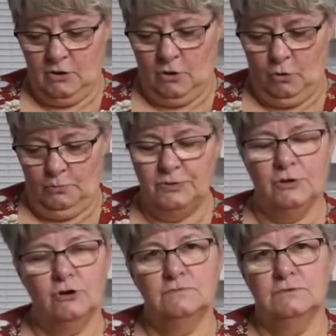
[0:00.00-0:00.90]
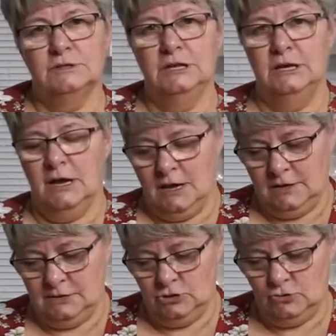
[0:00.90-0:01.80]
opened the, the
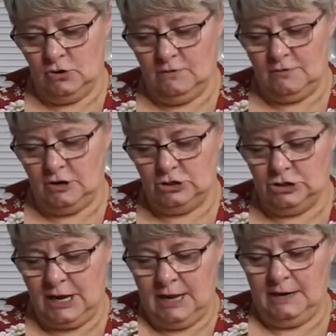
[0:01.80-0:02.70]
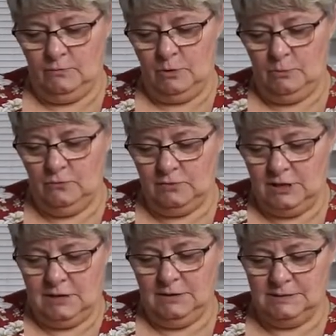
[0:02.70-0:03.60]
uh, door of our shed and we moved
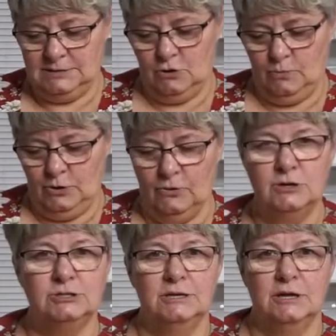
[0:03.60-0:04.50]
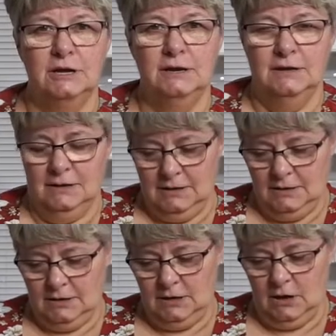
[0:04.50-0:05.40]
the snowblower to the
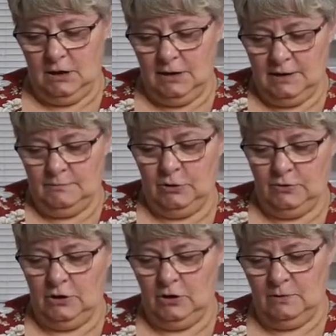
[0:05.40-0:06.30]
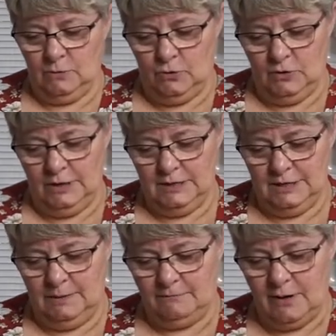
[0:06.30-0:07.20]
lawn and put the lawnmower in the
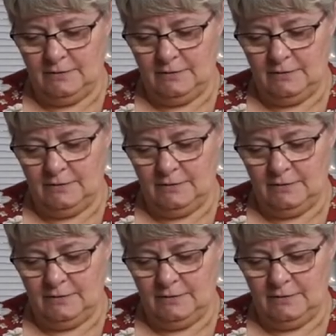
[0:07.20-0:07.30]
deep